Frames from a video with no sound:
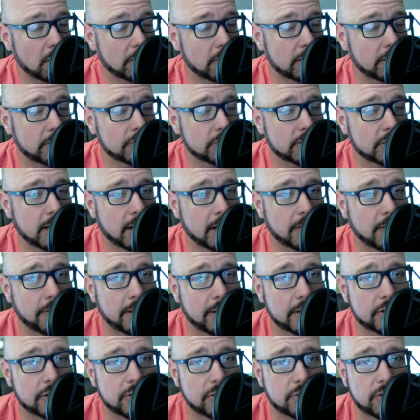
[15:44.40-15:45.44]
and those kind of
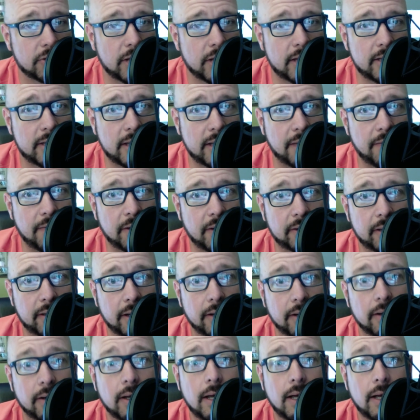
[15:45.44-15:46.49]
things. So stay safe out
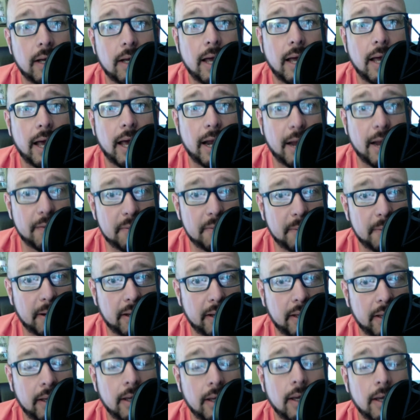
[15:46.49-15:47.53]
there. And
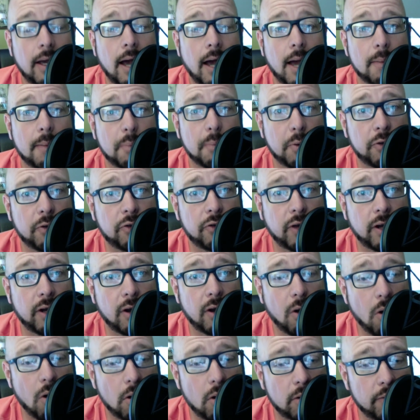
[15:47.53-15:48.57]
everybody, I appreciate
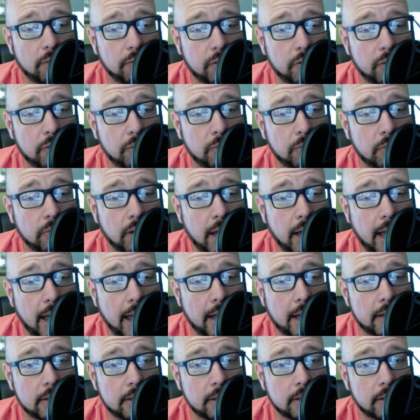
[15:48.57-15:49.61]
all of you,
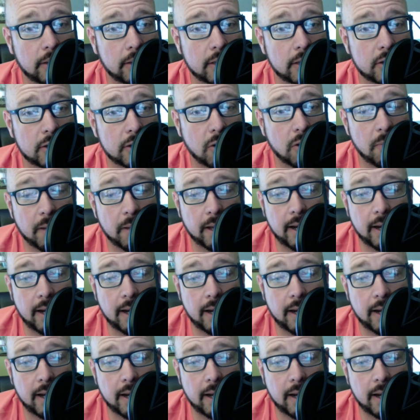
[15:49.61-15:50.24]
and let's go make it